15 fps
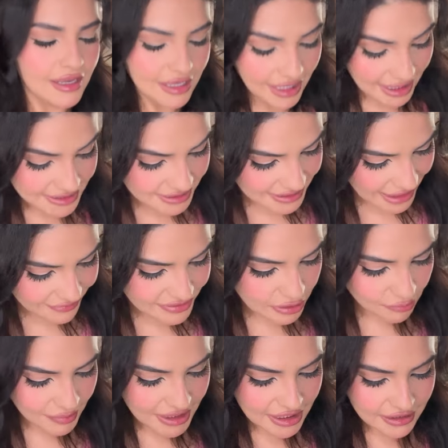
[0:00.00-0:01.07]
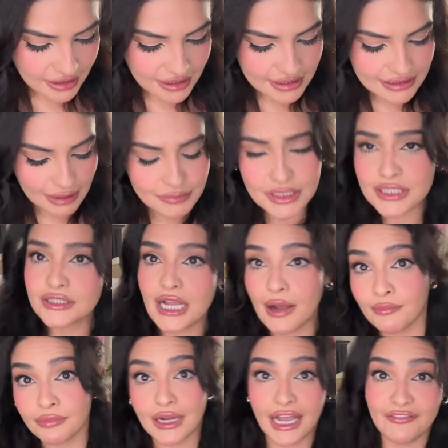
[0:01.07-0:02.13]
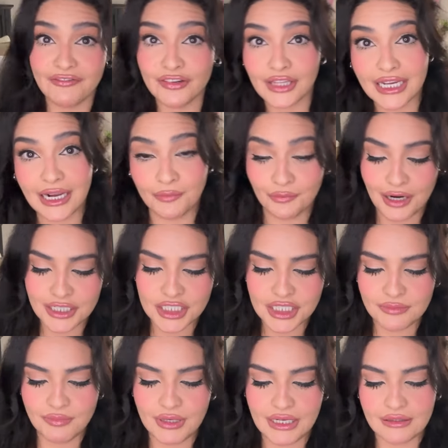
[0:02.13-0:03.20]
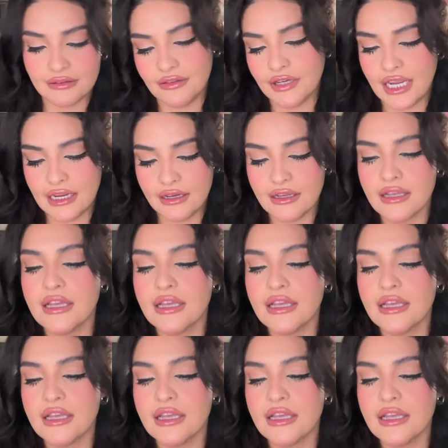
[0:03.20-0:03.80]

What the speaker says: I just have so many goodies. I feel like I'm rushing, but okay.